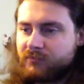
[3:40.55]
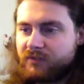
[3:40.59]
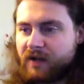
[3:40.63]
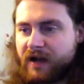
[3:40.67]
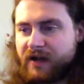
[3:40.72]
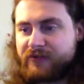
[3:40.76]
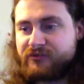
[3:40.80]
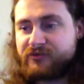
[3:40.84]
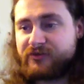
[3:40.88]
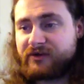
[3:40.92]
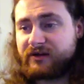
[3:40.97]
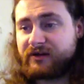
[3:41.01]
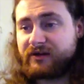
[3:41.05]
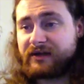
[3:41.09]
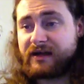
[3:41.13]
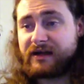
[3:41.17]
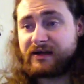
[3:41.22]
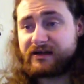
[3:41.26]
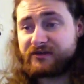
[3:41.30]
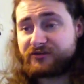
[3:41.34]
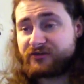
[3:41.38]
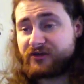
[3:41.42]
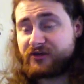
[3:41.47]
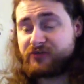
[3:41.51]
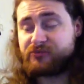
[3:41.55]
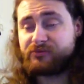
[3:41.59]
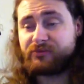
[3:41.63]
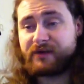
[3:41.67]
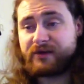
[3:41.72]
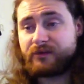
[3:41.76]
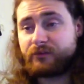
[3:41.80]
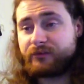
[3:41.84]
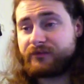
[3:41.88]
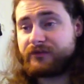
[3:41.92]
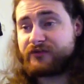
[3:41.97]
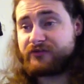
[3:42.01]
I did a lot of test
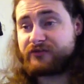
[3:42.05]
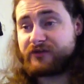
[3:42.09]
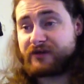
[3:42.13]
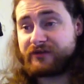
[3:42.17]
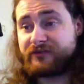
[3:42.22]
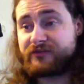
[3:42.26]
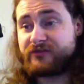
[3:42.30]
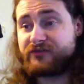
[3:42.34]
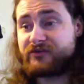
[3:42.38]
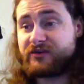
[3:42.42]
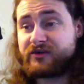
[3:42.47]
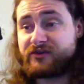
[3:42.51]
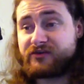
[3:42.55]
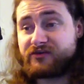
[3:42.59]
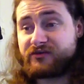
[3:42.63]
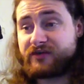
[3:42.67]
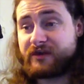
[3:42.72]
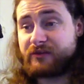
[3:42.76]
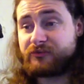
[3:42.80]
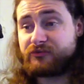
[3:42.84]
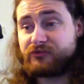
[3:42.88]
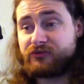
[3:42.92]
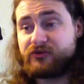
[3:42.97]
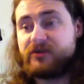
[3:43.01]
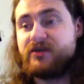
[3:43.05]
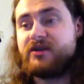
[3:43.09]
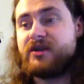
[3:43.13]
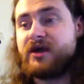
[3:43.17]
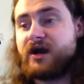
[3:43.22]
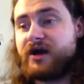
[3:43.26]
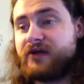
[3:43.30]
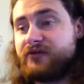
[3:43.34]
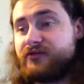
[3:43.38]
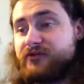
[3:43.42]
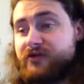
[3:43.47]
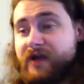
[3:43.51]
playing with this deck. This deck is absolutely
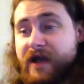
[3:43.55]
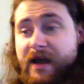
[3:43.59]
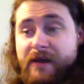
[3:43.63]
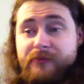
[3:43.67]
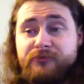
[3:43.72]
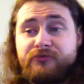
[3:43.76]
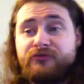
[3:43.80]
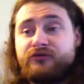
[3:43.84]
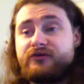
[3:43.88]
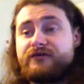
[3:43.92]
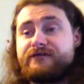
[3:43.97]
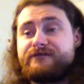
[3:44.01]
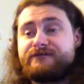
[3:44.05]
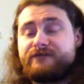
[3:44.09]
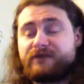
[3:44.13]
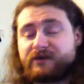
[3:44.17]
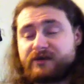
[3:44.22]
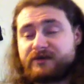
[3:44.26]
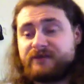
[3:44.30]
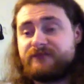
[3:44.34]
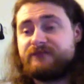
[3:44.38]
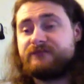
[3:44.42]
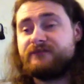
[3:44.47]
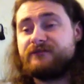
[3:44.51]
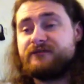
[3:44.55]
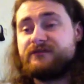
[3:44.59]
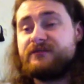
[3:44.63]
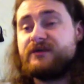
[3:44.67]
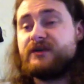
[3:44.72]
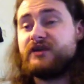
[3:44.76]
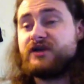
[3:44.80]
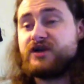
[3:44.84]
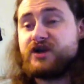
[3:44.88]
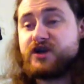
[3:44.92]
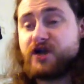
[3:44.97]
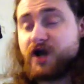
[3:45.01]
nuts. Absolutely fucking
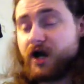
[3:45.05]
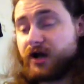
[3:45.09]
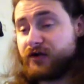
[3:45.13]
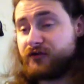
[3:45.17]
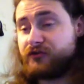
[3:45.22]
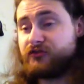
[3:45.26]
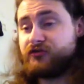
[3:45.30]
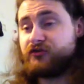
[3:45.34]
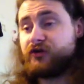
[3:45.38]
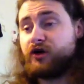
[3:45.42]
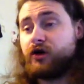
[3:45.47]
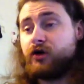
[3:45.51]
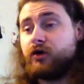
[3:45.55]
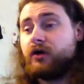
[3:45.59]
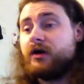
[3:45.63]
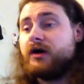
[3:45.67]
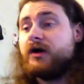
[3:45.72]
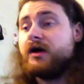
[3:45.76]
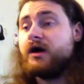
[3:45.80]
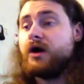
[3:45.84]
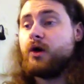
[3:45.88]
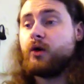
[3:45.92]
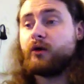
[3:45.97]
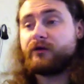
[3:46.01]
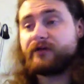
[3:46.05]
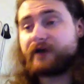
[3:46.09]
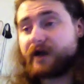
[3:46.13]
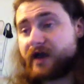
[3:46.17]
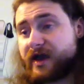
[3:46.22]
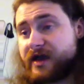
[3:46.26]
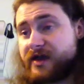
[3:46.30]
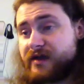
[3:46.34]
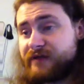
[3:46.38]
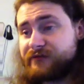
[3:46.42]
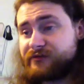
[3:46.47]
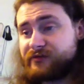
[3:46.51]
nuts. So
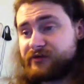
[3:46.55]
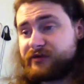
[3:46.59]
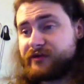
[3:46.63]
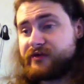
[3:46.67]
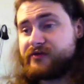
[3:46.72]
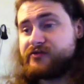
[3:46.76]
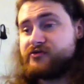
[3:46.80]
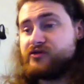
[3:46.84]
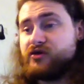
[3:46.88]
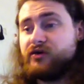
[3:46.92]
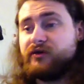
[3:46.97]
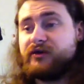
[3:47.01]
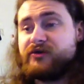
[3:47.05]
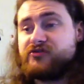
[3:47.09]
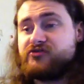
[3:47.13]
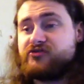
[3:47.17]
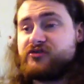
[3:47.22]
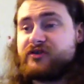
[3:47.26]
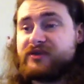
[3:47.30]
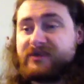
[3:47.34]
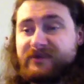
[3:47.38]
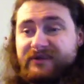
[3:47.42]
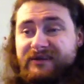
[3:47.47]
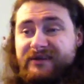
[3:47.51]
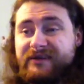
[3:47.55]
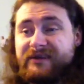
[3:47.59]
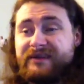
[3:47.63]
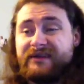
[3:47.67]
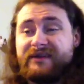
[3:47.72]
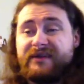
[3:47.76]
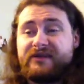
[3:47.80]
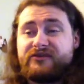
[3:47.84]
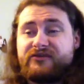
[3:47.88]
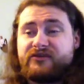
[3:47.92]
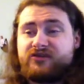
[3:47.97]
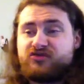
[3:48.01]
without any further ado, let's just,
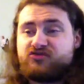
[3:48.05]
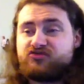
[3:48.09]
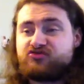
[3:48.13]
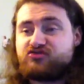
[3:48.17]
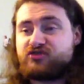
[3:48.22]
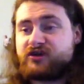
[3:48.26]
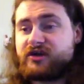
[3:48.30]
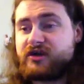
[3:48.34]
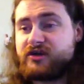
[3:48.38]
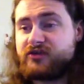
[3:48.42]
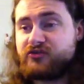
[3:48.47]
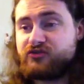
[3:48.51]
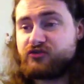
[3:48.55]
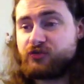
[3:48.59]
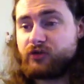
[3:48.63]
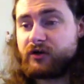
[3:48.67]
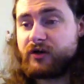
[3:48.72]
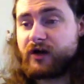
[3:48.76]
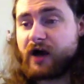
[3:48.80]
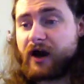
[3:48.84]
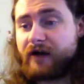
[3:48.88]
let's get straight into it.